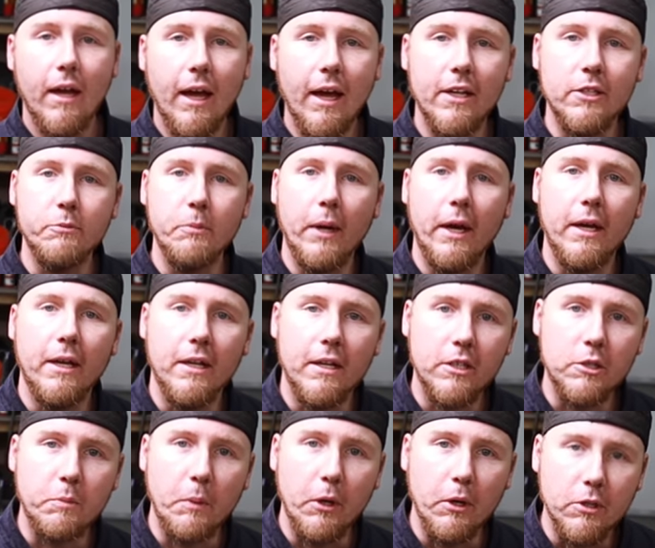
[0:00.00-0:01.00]
as my
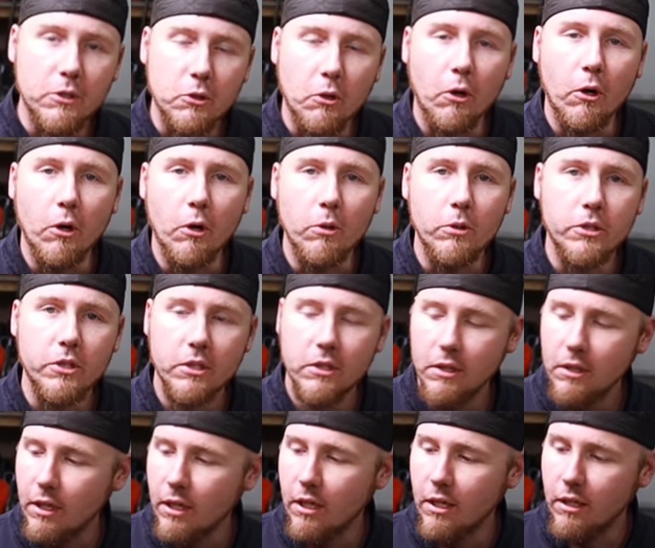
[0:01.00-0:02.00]
experience grows
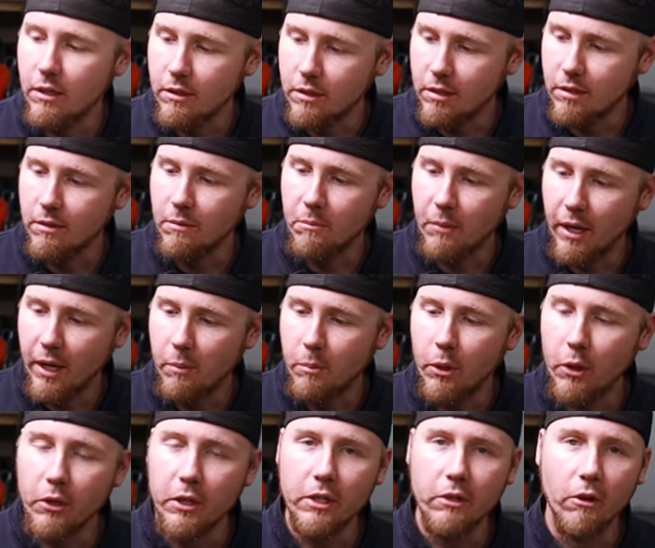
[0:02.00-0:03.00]
and my
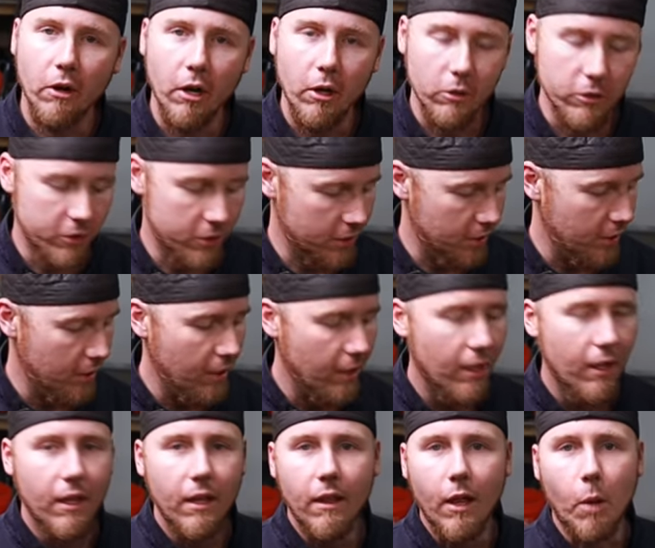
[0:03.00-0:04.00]
ability grows,
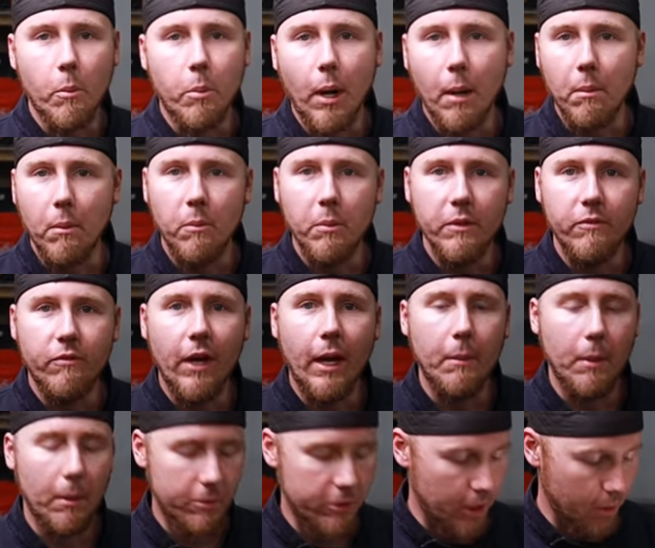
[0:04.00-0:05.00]
I'll probably
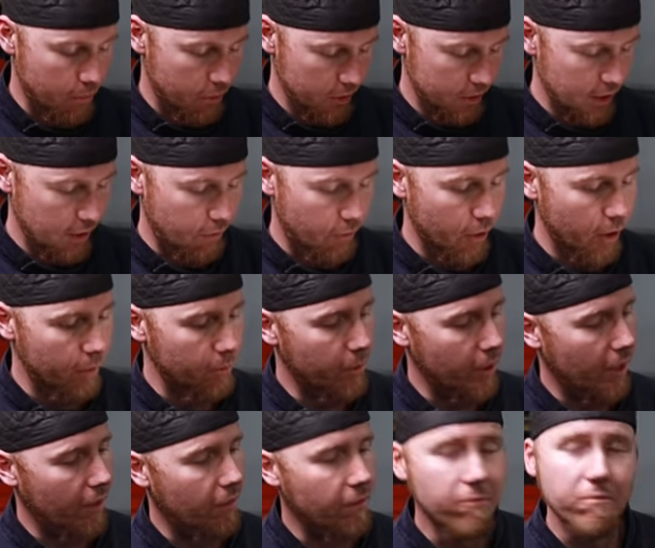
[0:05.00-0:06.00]
fab up something different,
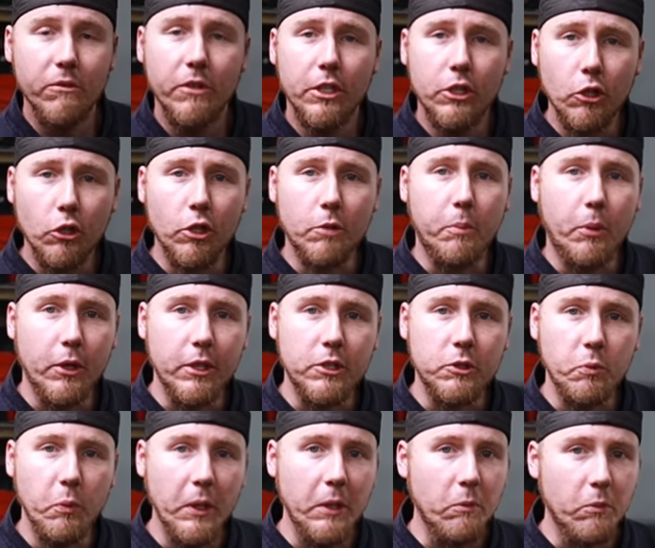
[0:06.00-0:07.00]
but this should look pretty
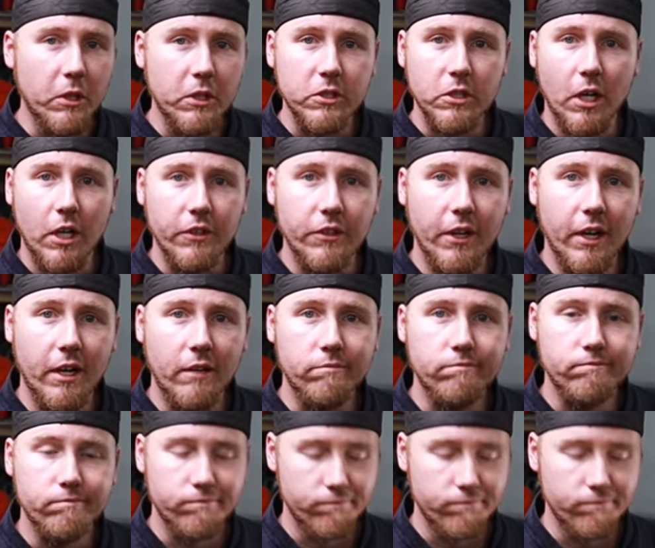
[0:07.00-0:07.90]
sweet when it's all done.